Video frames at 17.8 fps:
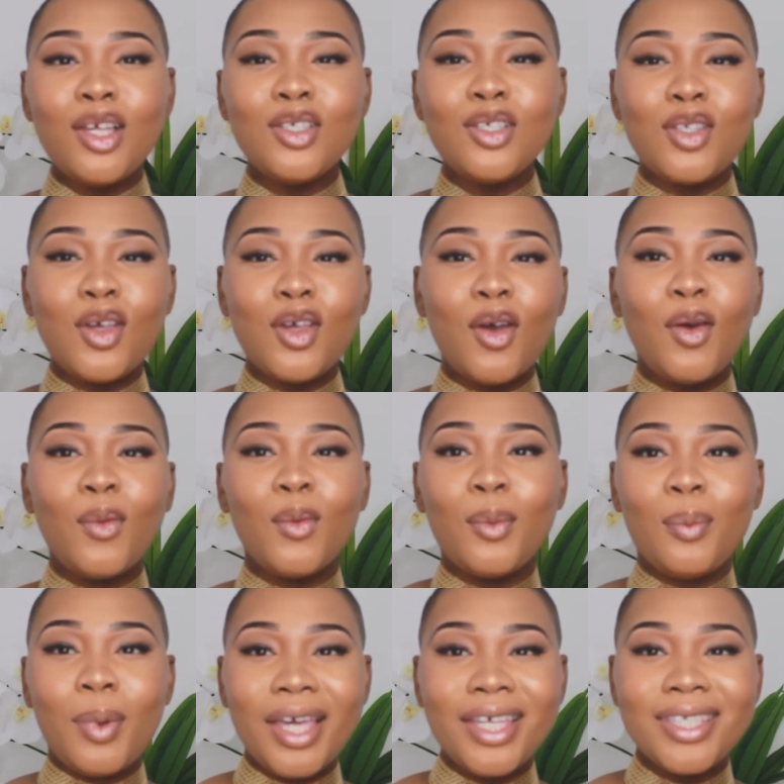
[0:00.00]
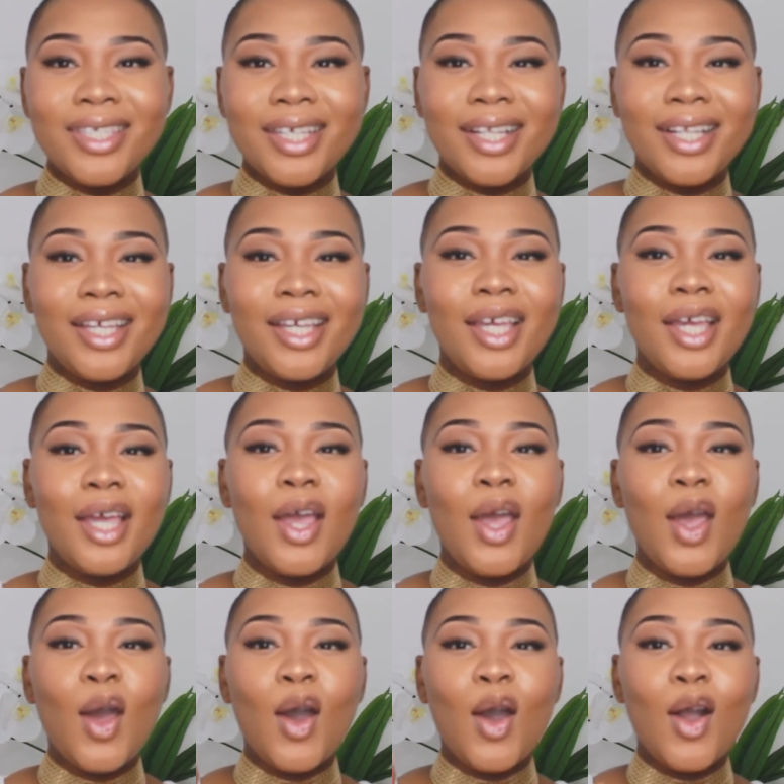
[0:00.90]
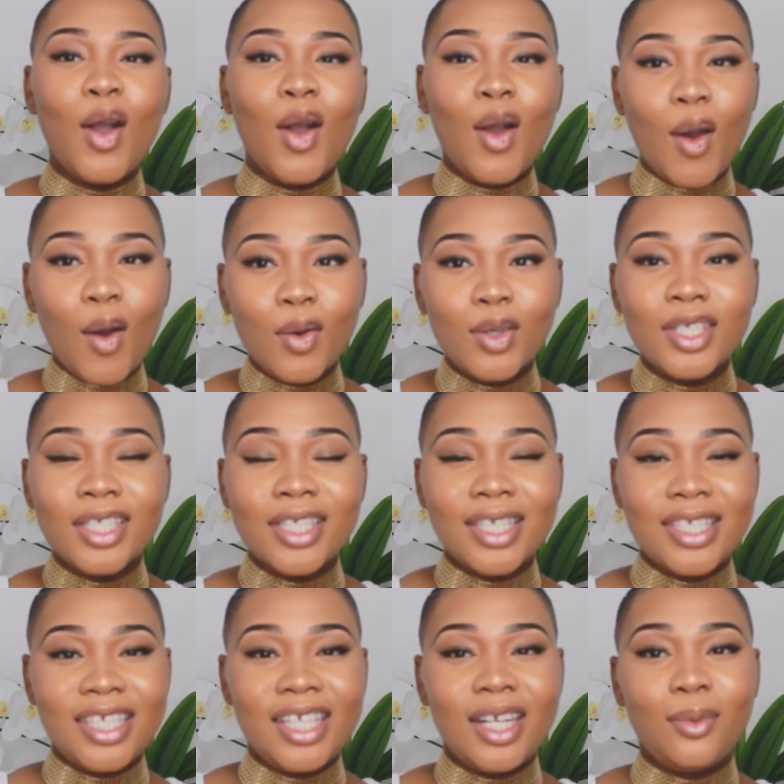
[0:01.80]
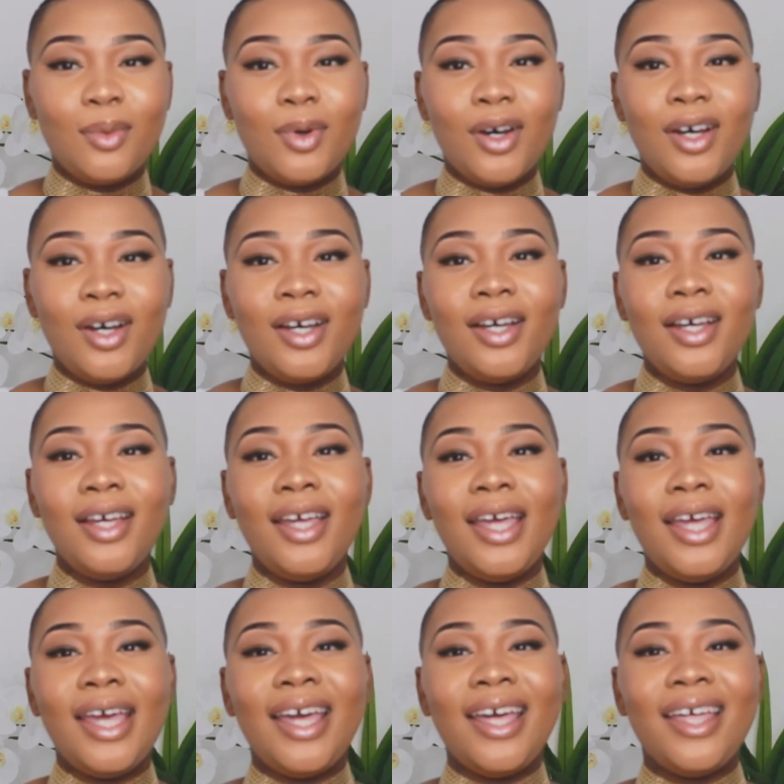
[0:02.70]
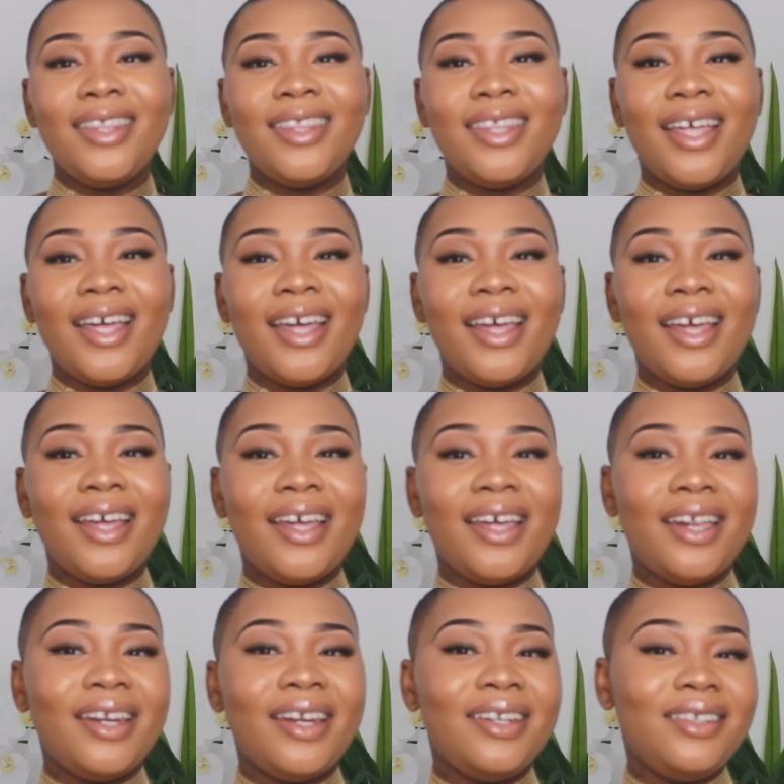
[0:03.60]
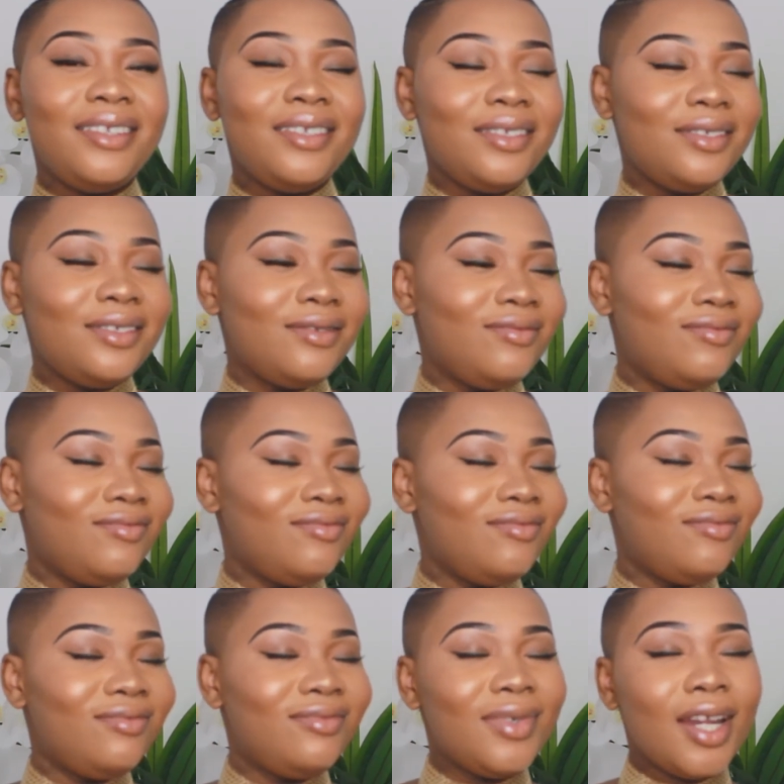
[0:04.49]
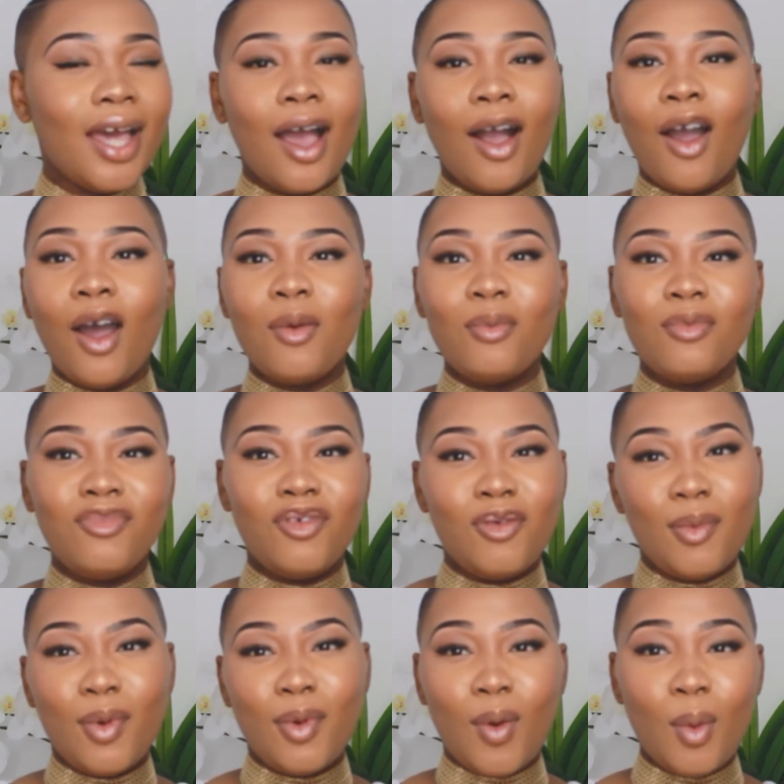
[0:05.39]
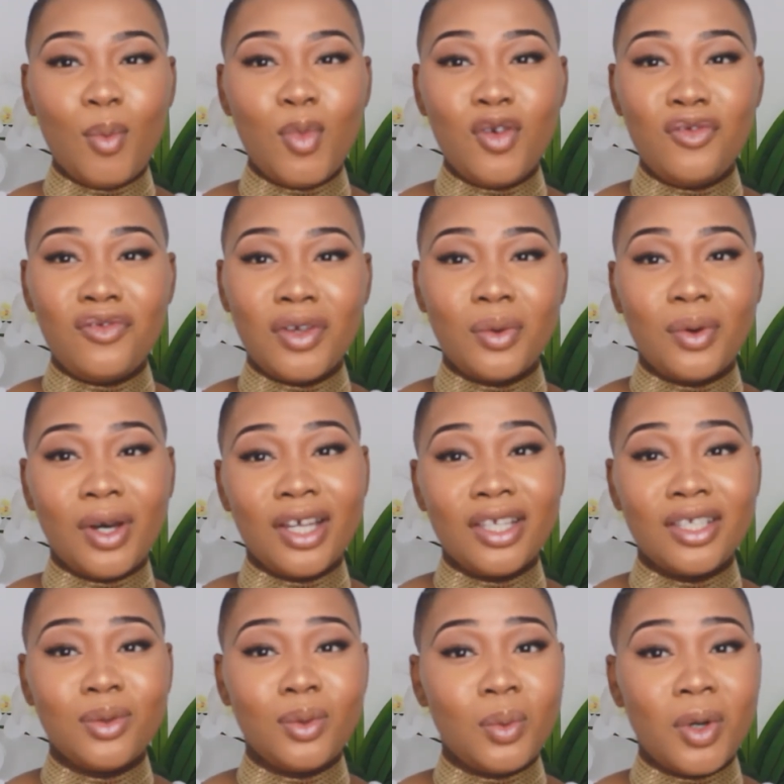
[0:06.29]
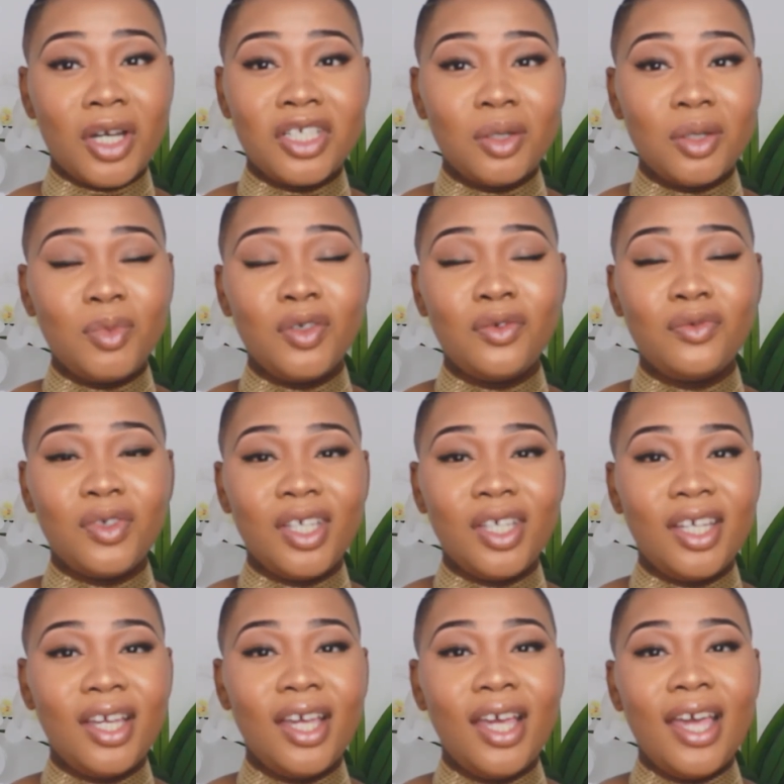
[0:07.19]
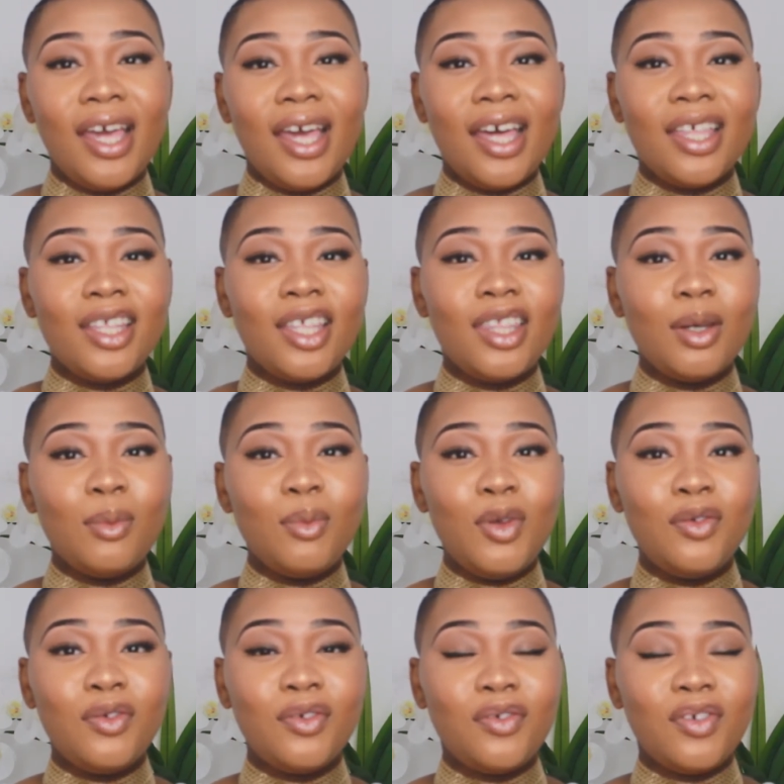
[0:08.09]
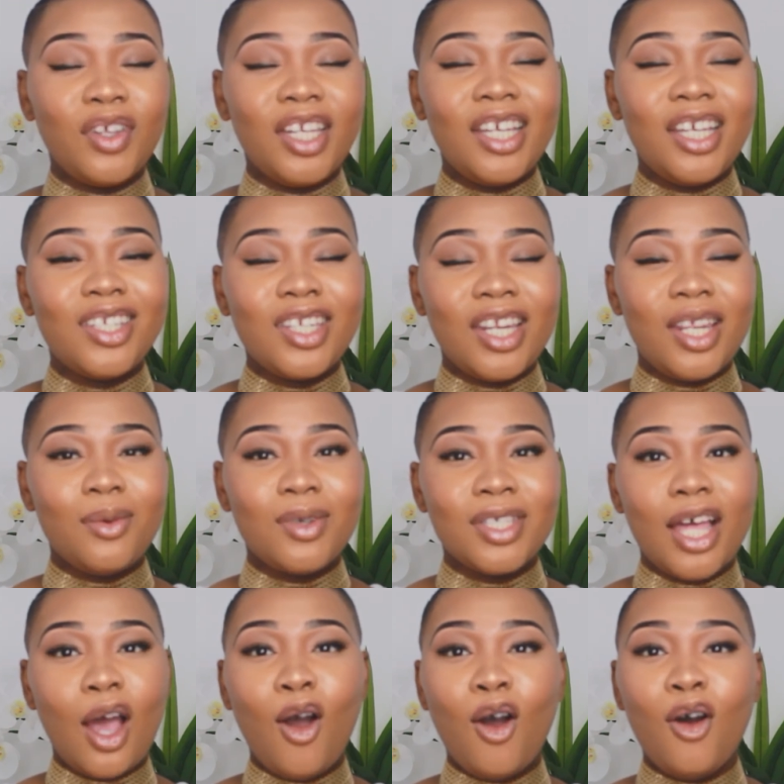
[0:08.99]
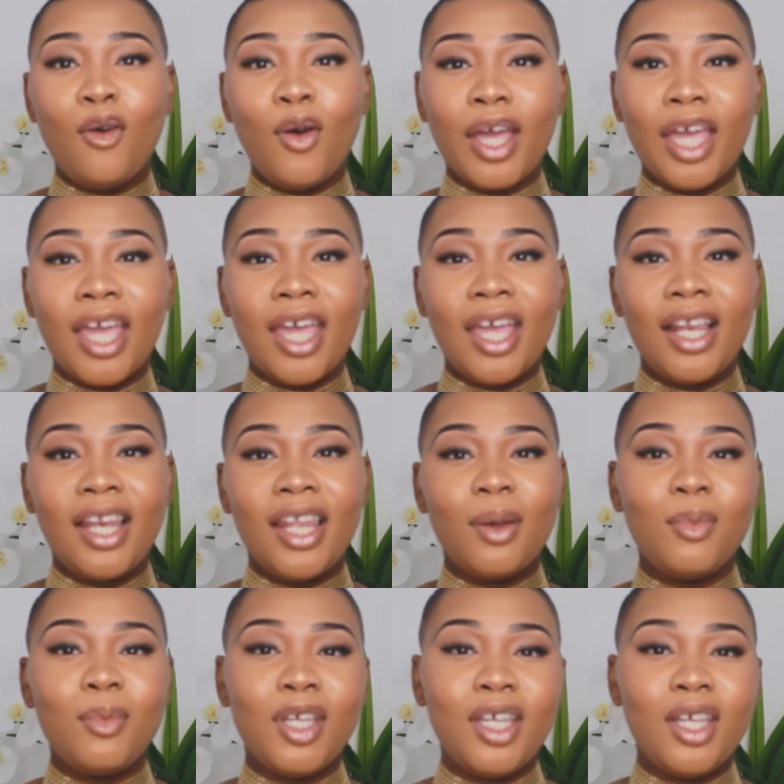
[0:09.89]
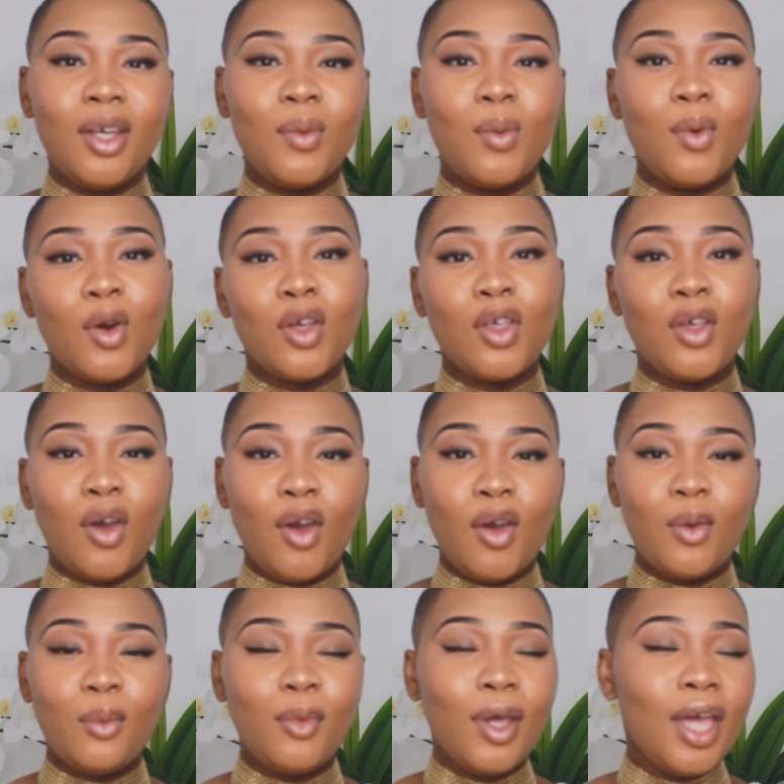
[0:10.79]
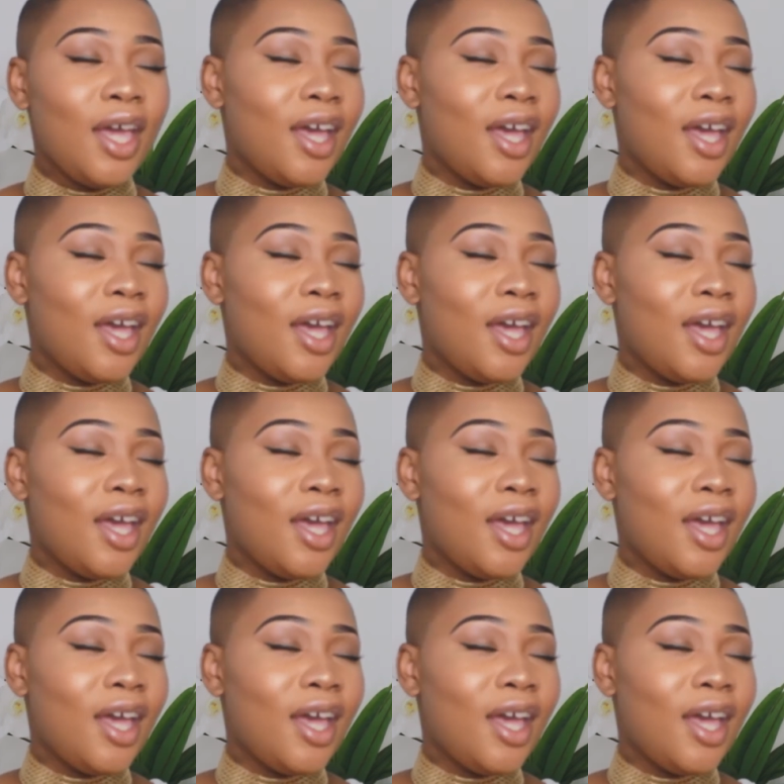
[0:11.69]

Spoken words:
So we basically go to the cinema, and then I can't remember what movie it was. We watched a movie, and then the movie finished, and he was like, oh, okay, let me walk you home.